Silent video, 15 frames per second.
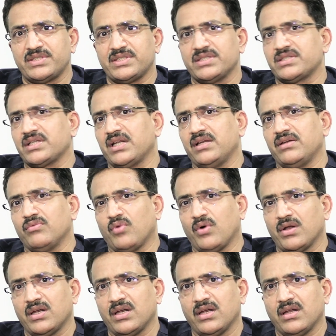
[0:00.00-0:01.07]
disease can
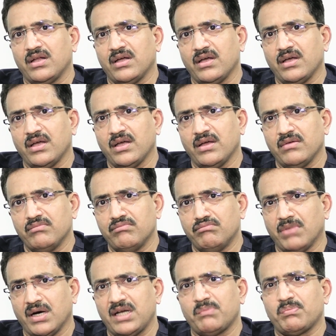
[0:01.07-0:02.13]
involve
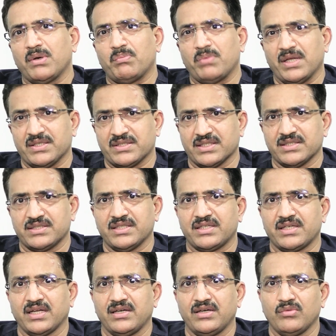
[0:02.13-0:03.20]
multiple places.
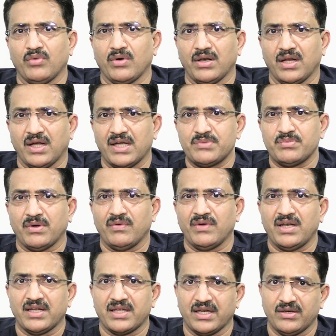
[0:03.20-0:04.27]
It can involve large
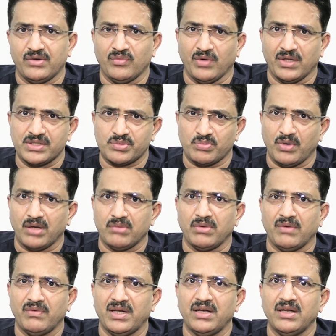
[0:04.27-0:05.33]
bowel, can involve small
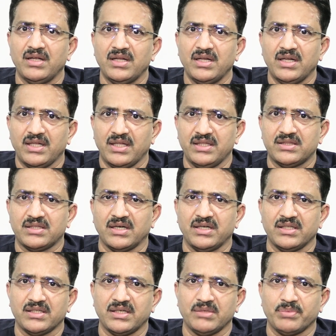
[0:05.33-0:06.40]
bowel. In
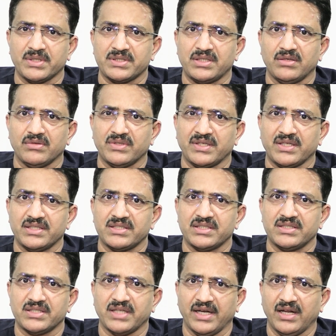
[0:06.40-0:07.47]
30-30% of the
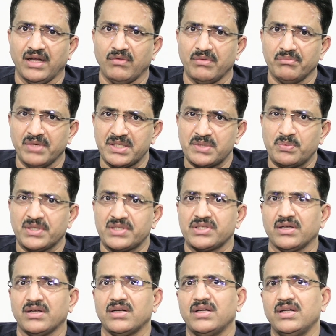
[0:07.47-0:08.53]
cases, it can have a mixed
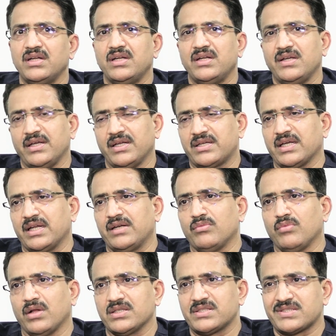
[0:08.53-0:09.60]
picture. It can
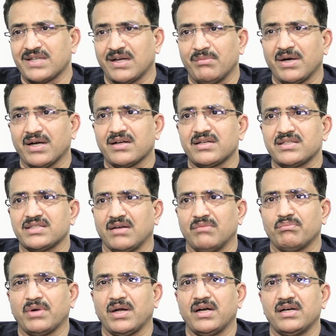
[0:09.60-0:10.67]
involve stomach,
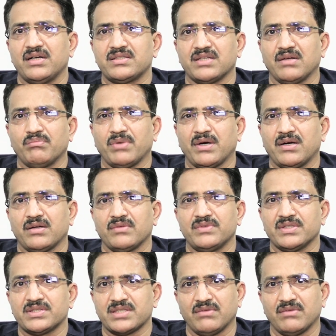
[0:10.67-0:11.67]
some part of the